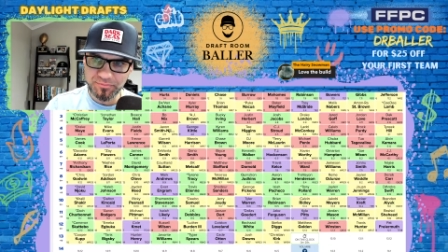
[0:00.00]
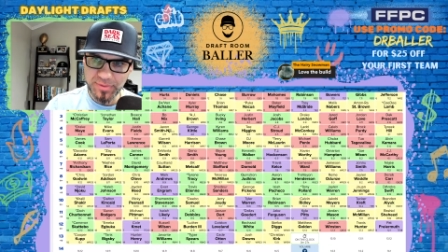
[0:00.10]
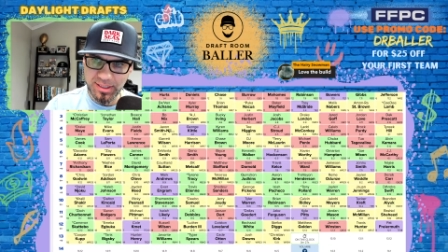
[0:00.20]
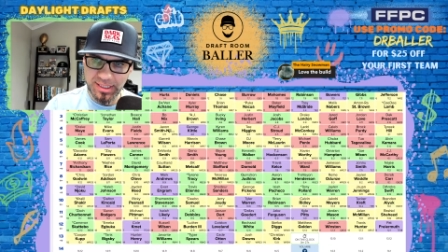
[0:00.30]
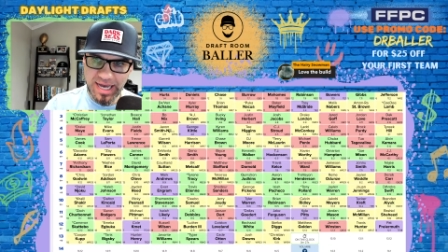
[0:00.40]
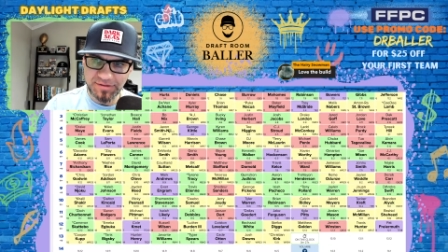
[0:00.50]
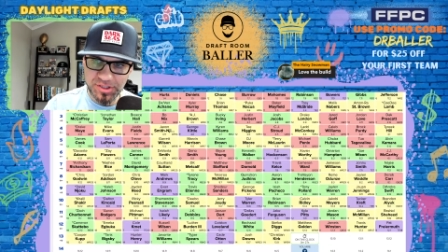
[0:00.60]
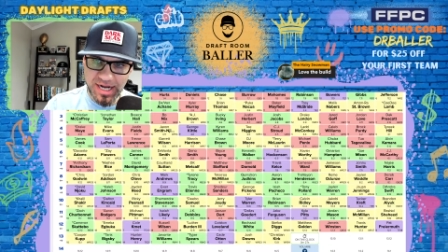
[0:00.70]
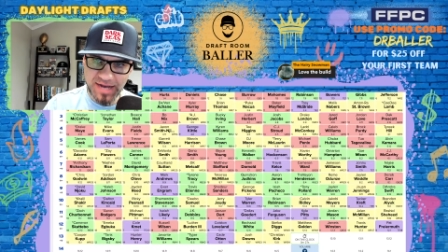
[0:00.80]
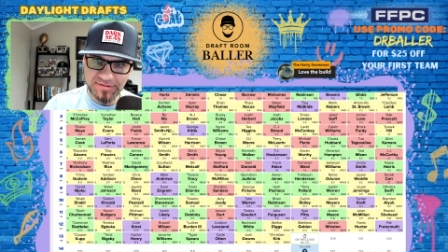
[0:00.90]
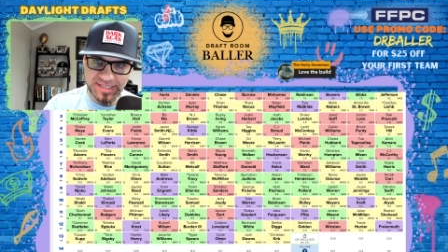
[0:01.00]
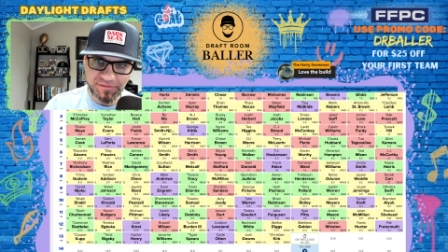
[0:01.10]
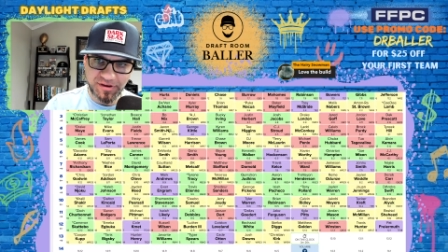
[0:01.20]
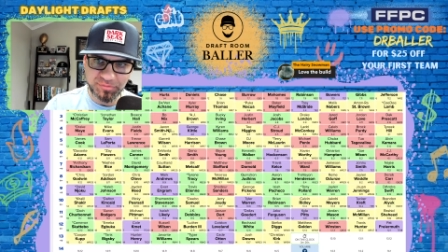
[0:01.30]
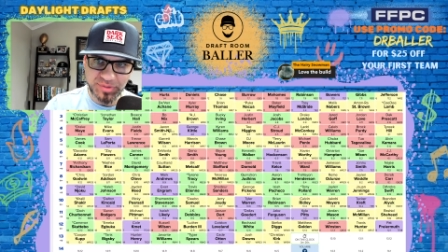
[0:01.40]
Live drafts,
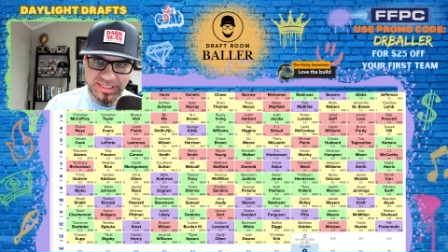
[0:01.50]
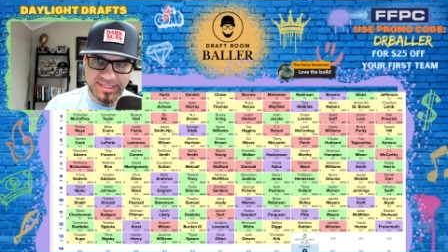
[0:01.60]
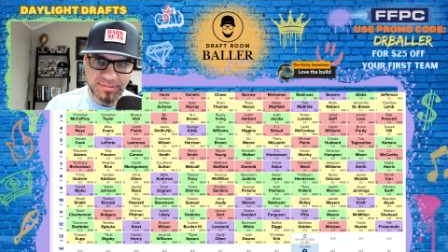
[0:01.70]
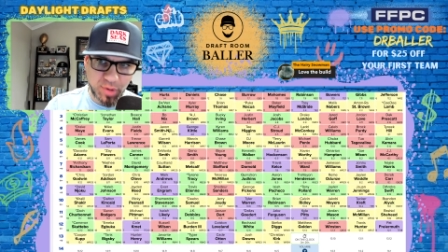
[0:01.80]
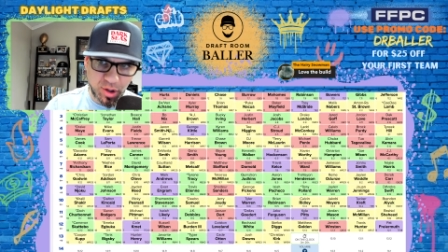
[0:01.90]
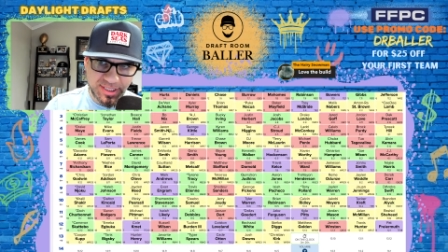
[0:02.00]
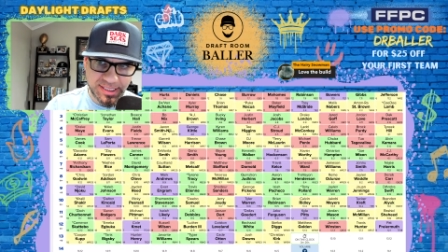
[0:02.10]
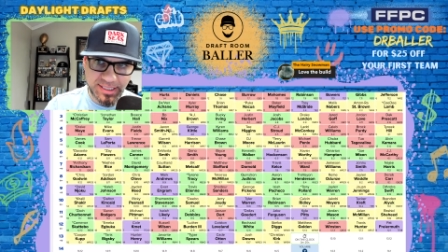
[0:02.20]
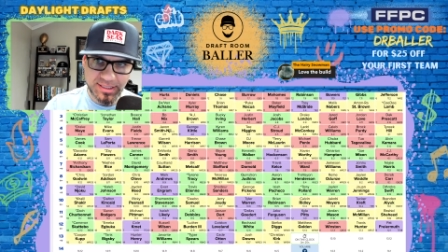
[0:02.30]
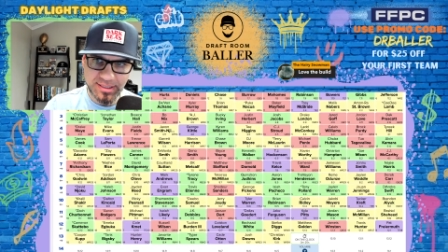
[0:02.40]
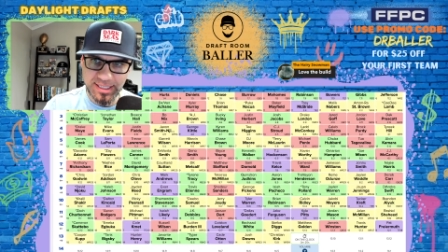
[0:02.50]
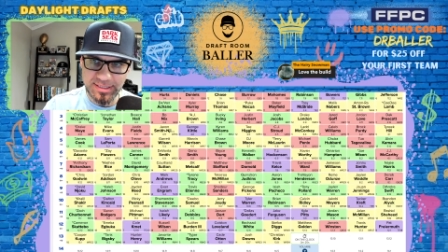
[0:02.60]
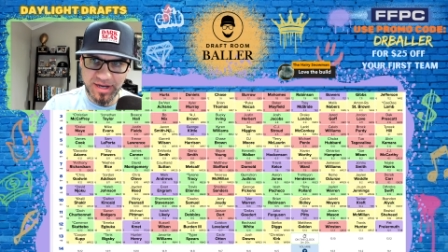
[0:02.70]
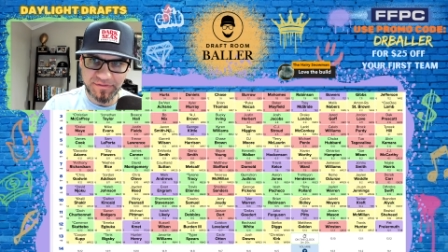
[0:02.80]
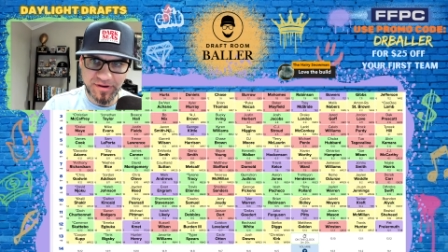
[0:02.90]
FFPC mostly.
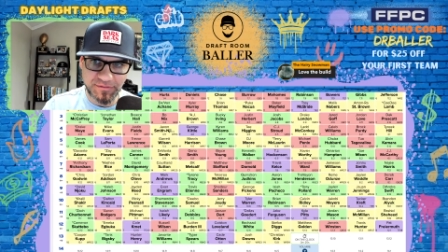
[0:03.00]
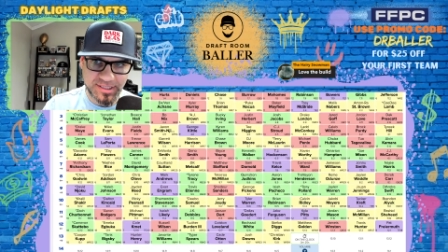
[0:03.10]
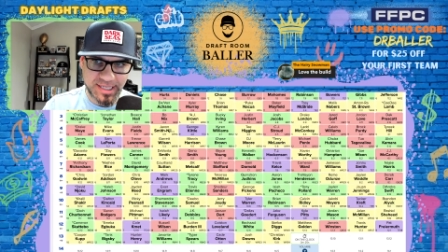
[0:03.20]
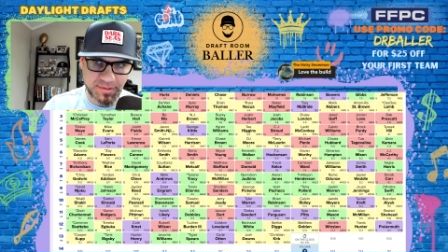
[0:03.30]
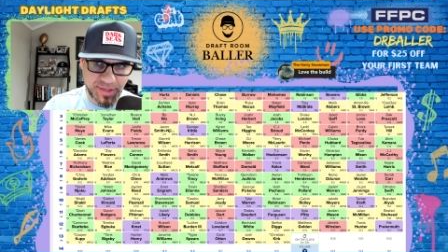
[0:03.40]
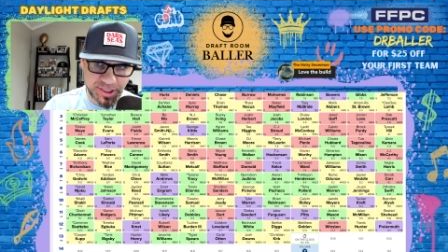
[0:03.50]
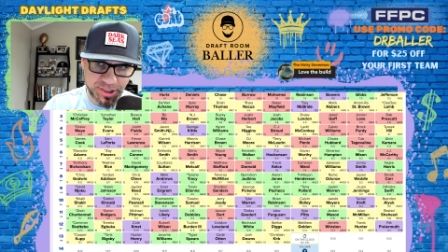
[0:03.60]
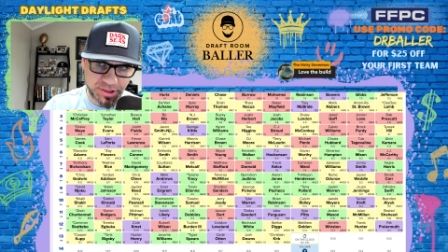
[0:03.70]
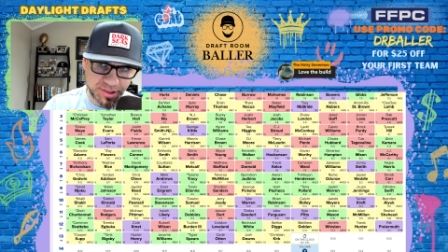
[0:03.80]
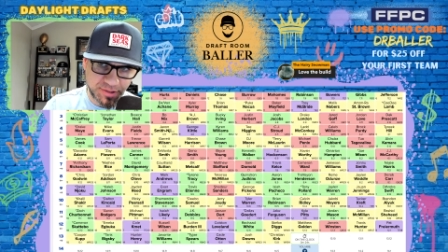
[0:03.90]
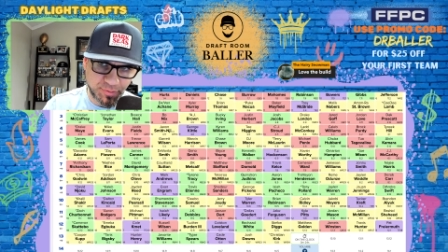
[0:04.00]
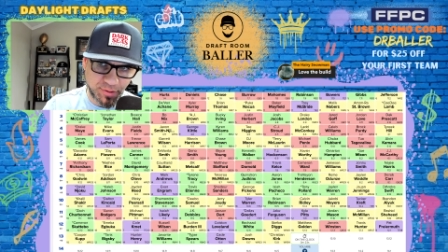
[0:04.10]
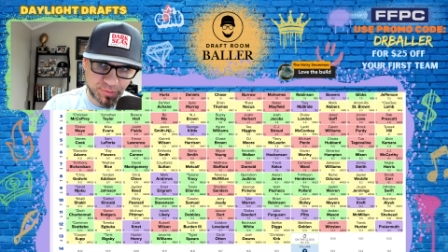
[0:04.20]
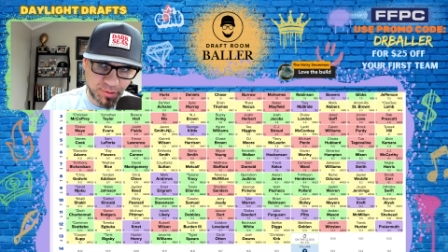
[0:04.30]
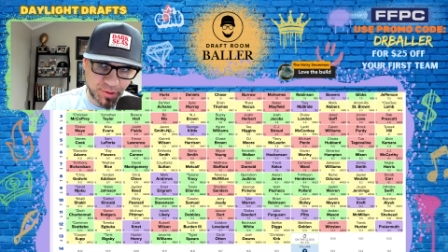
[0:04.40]
That's my favorite site. Make sure you use the
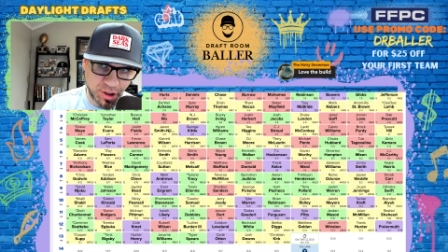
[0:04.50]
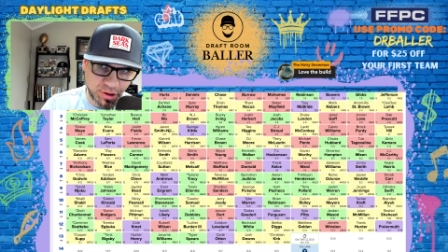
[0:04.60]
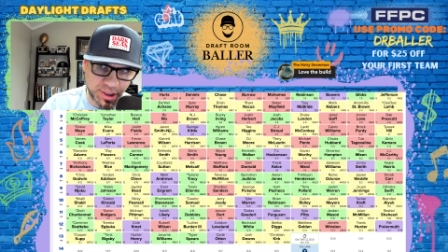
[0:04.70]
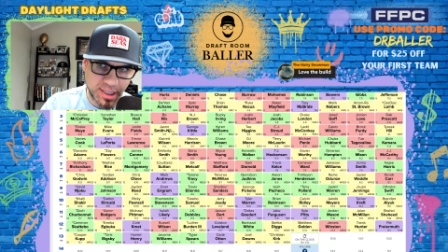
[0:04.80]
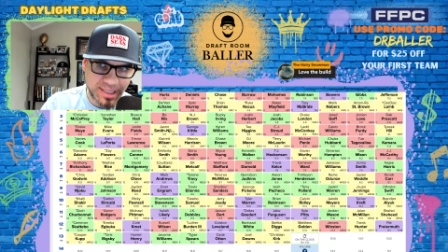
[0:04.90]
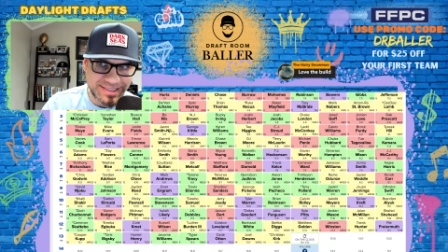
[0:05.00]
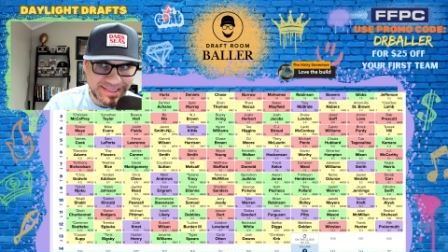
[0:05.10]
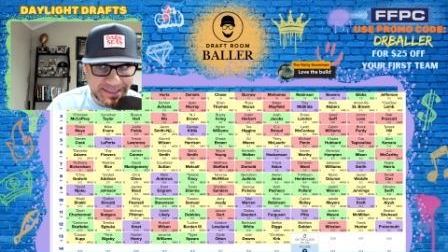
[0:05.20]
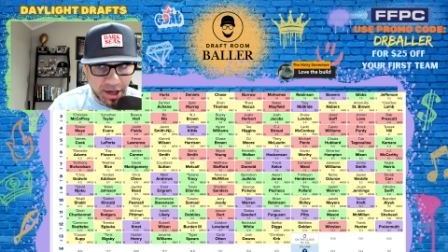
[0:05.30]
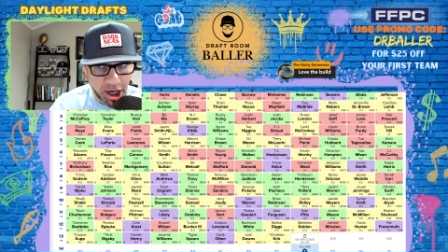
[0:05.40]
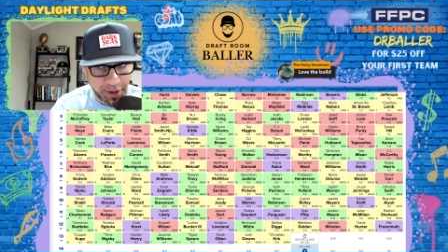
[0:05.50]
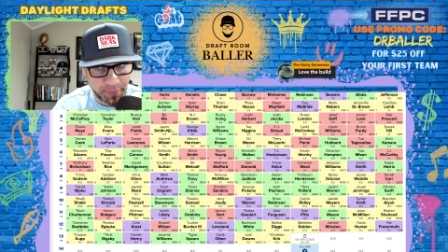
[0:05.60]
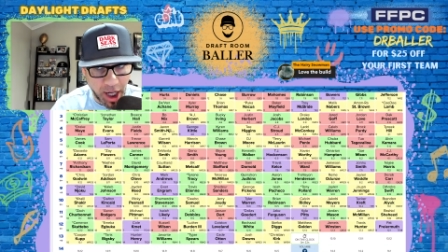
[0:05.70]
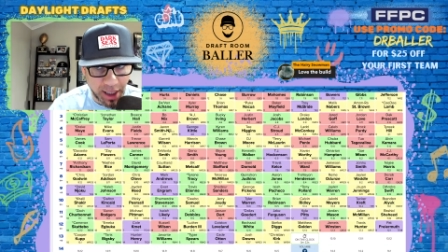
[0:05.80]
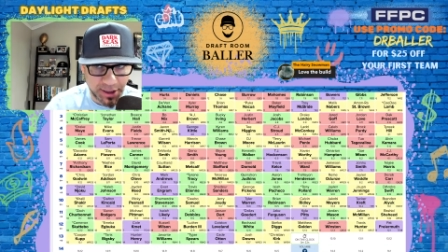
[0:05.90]
promo code
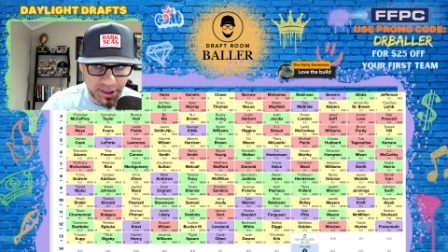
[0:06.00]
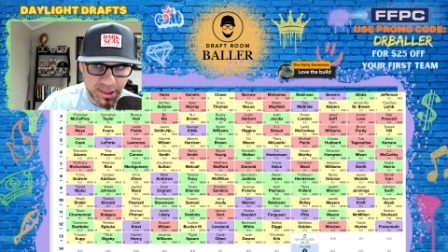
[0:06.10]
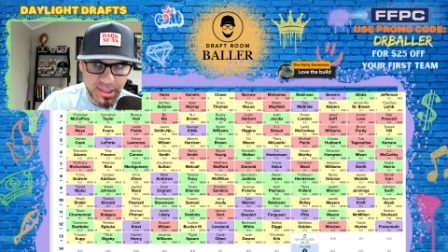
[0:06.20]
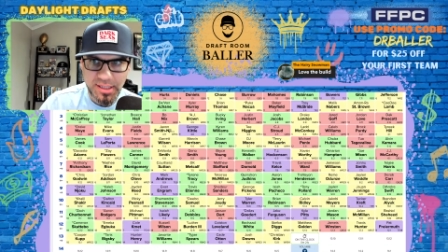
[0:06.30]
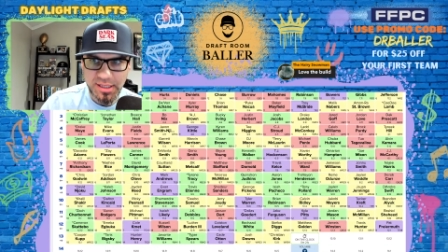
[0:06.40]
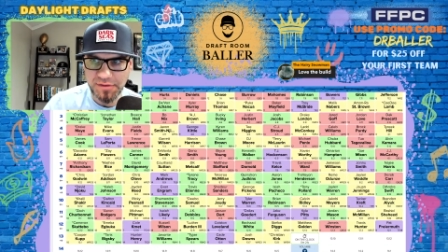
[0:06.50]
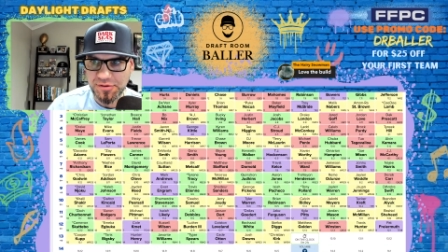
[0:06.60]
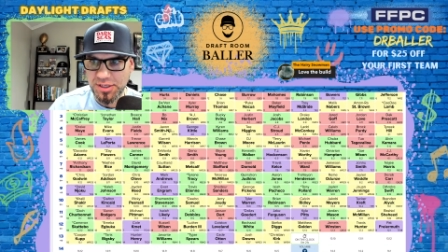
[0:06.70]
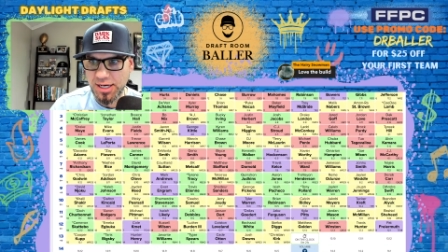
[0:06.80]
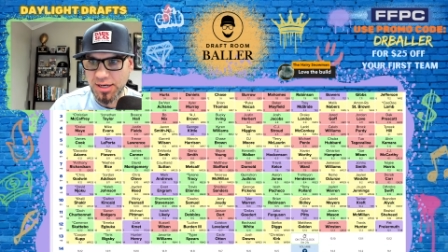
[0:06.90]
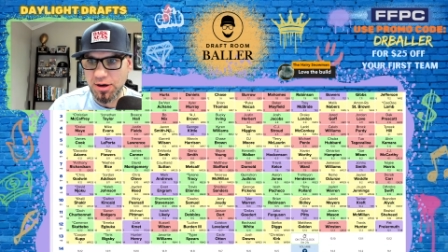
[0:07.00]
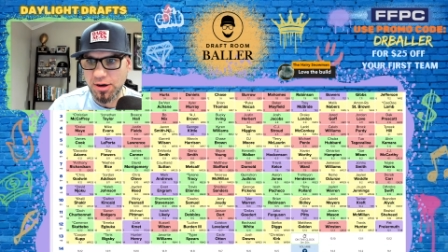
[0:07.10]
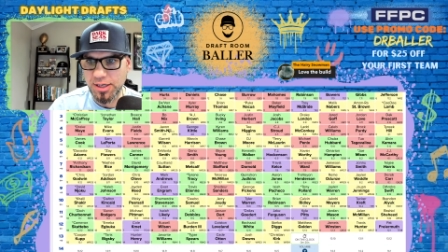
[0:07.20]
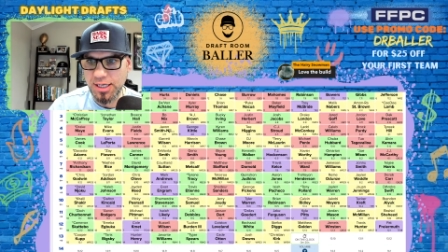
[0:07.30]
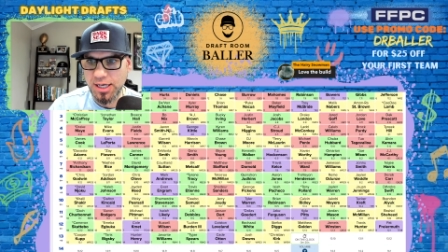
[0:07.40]
DRBaller if you're not
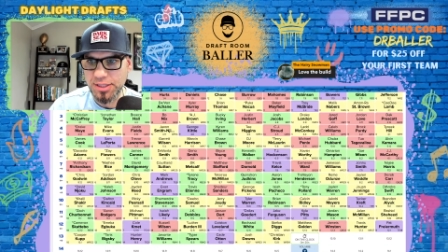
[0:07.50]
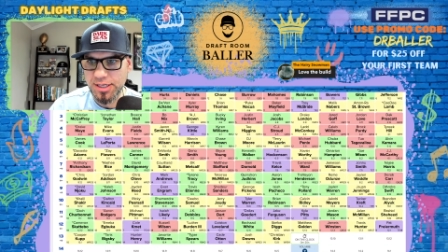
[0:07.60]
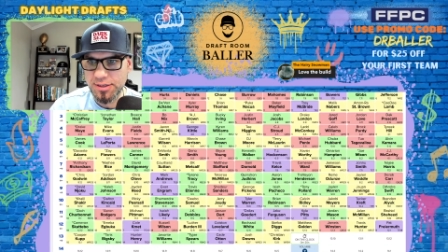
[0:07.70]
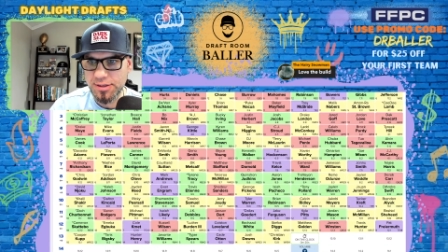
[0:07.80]
already on there.